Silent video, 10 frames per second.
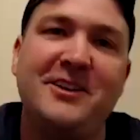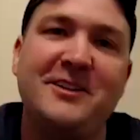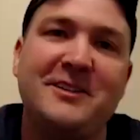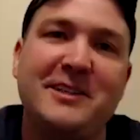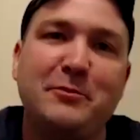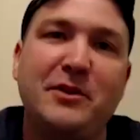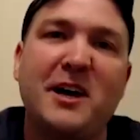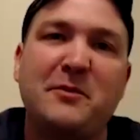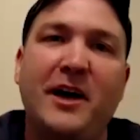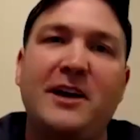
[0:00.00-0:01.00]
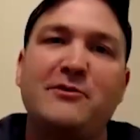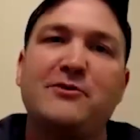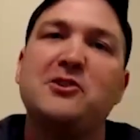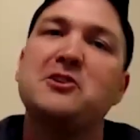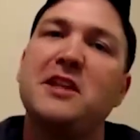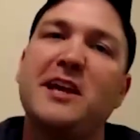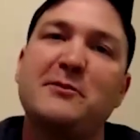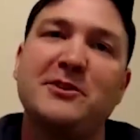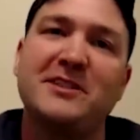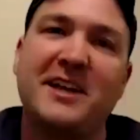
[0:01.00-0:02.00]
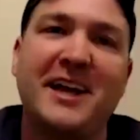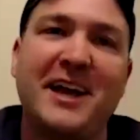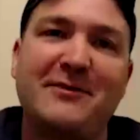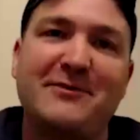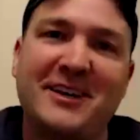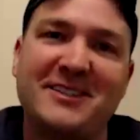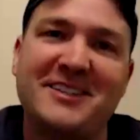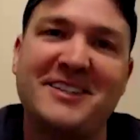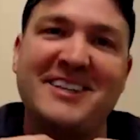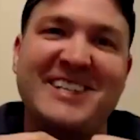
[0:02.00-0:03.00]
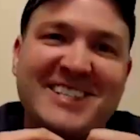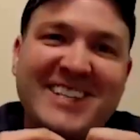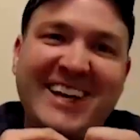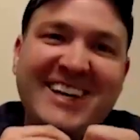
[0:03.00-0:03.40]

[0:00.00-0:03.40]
the Ziploc bag full of labels that I have downstairs.